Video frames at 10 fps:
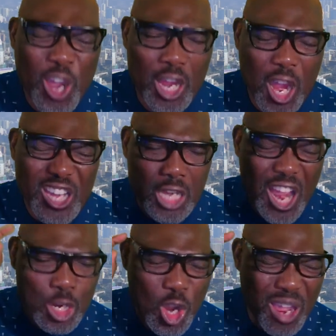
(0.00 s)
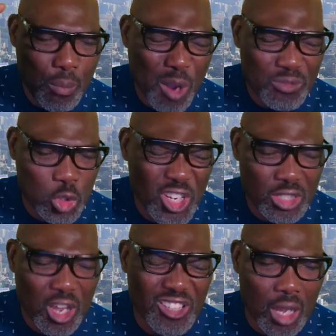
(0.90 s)
In the name of
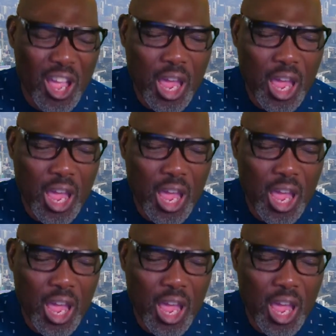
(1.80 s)
Jesus,